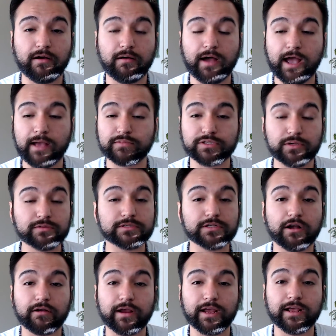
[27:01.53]
I'm so
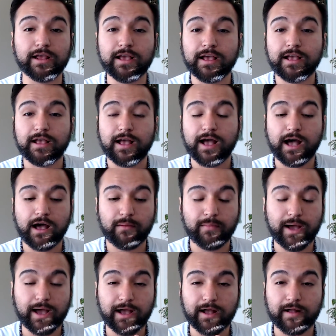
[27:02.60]
sorry. Um,
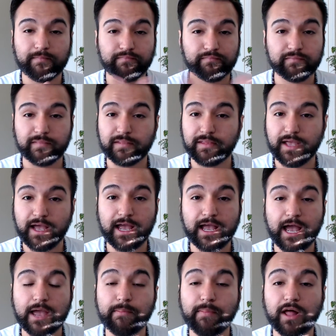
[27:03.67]

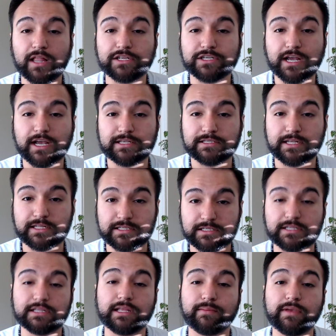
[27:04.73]
I apologize.
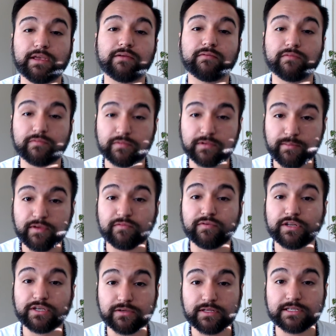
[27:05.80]
Let me
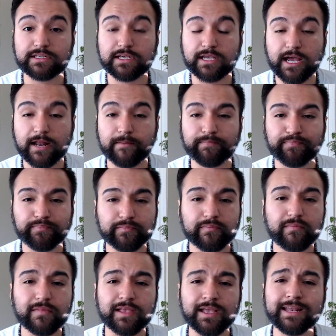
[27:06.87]
redo this again.
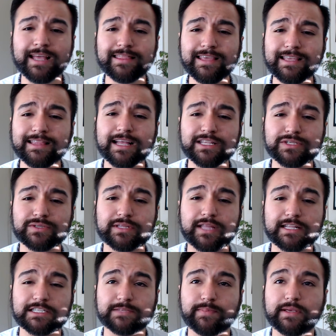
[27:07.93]
And I think
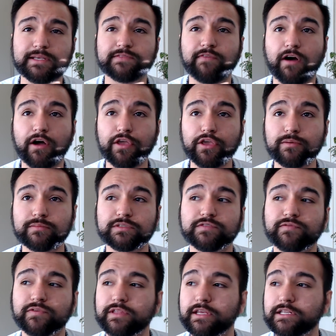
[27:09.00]
that speaks volumes
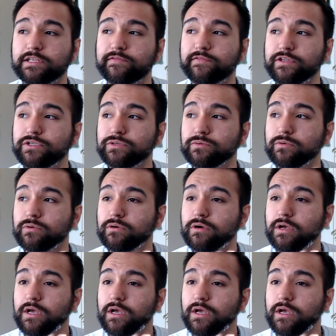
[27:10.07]
for the individual,